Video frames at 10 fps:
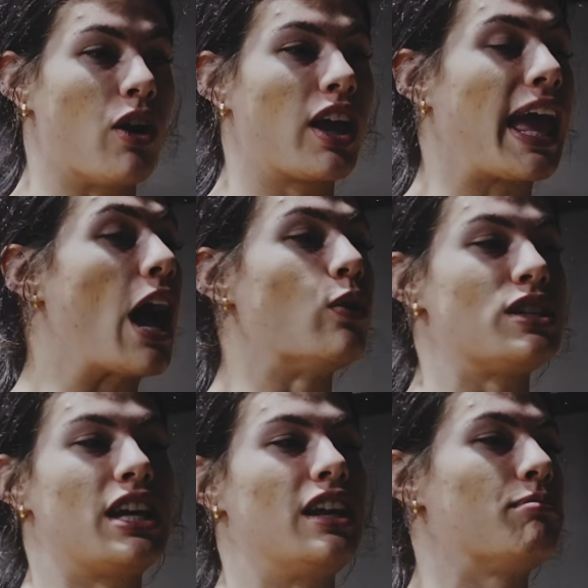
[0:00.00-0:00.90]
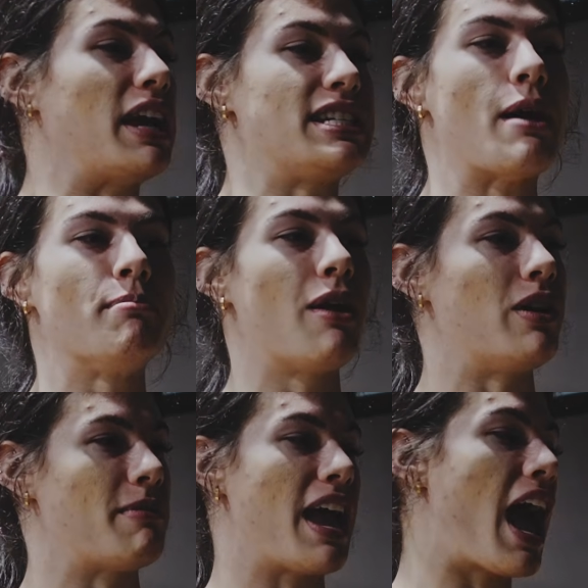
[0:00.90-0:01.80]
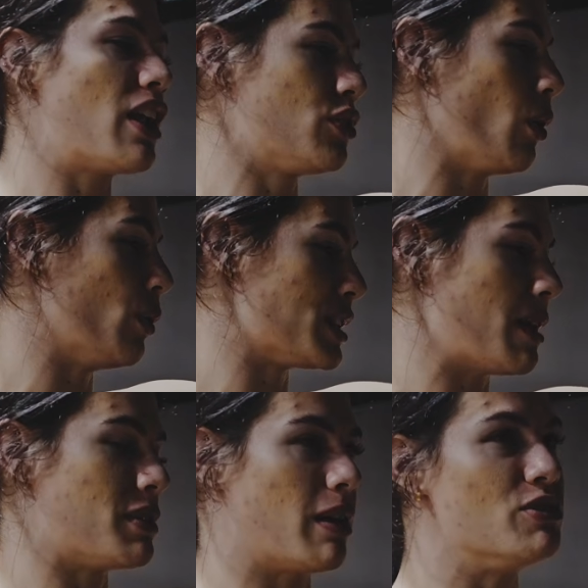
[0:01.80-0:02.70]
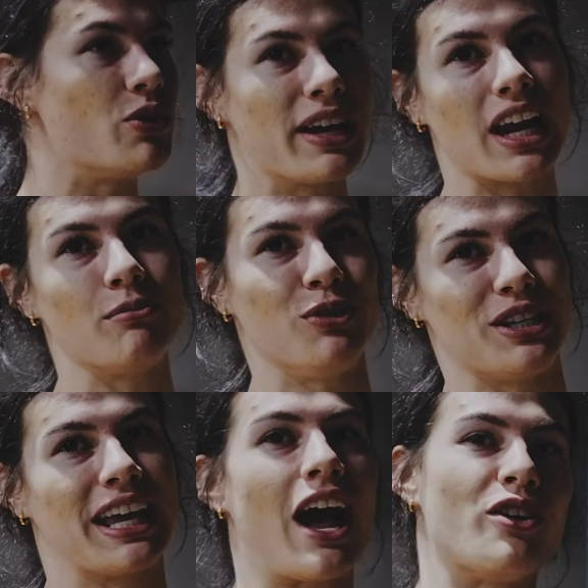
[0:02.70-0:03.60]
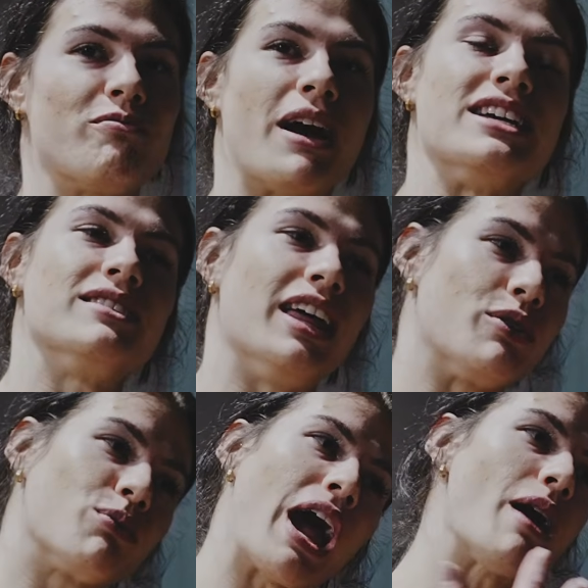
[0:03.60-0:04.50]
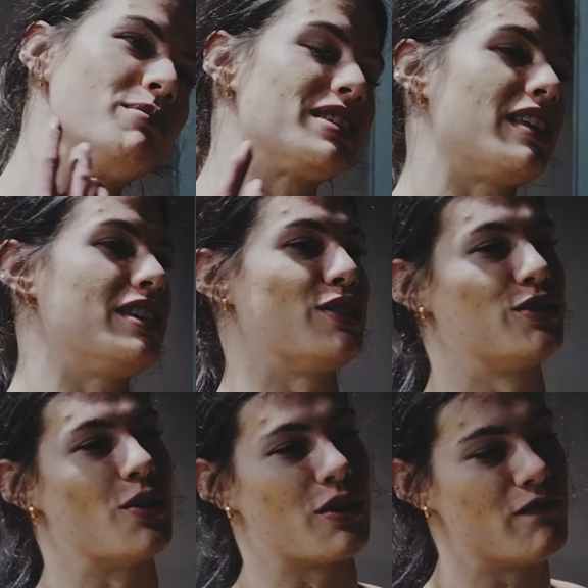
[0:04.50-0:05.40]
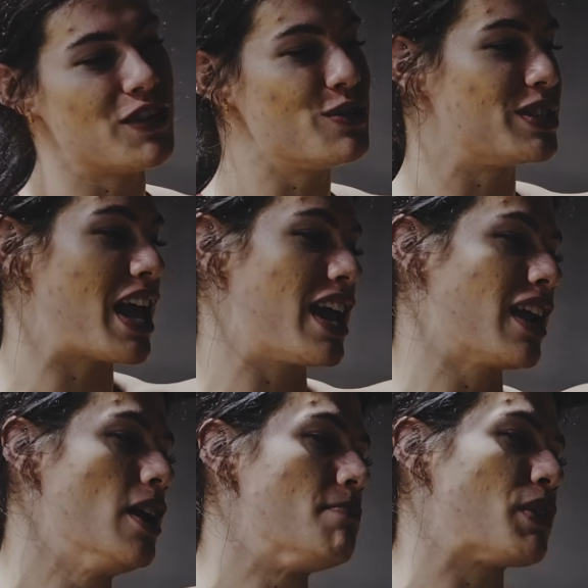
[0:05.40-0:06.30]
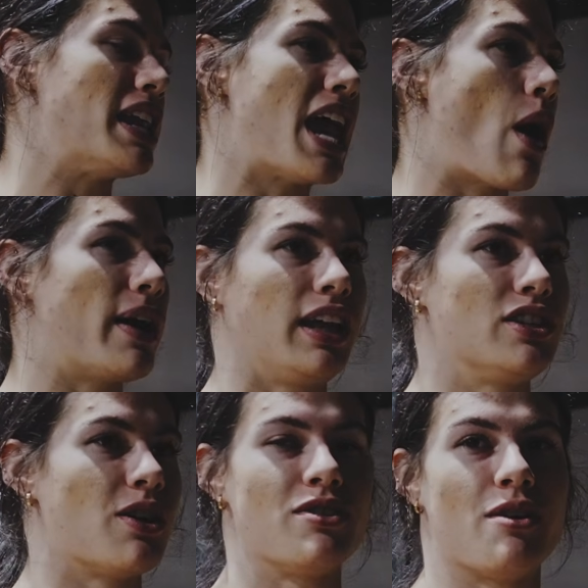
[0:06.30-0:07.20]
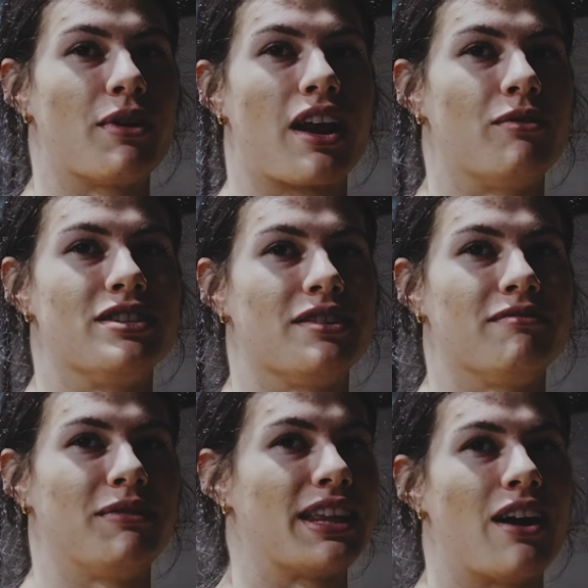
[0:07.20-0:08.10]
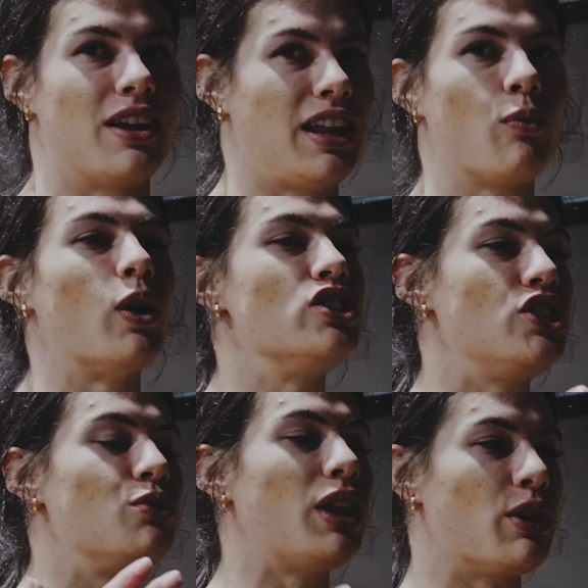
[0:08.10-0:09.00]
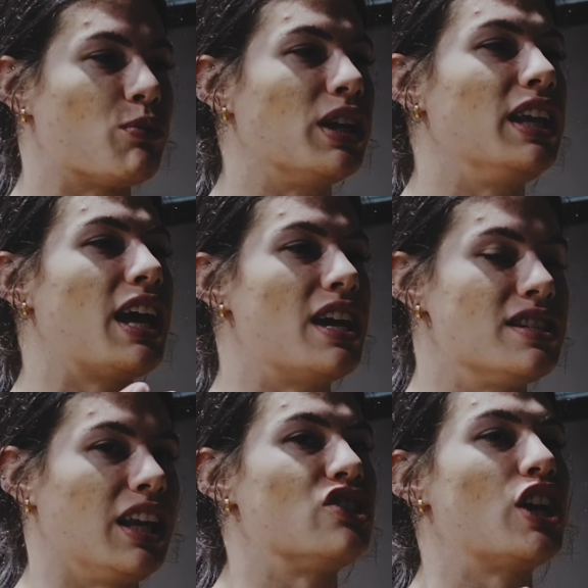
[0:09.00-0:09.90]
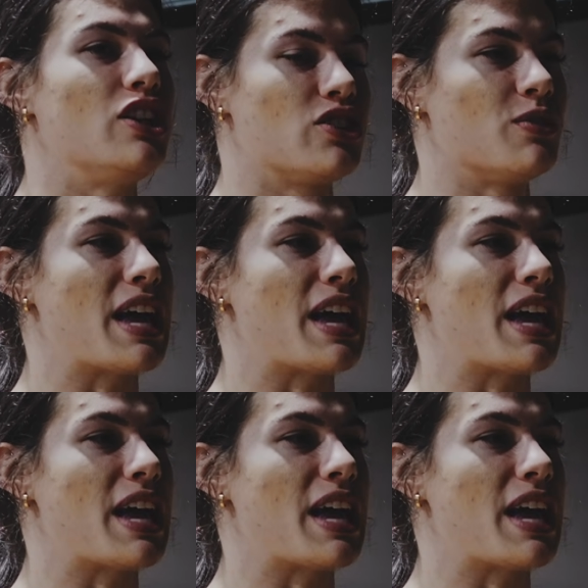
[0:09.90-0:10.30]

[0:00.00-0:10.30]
counting my tempo in my head the whole time that I'm doing it. I'm losing count of my like reps. Like this is so confusing. And now I like don't know what I would do without it. Like once you like really get and like change those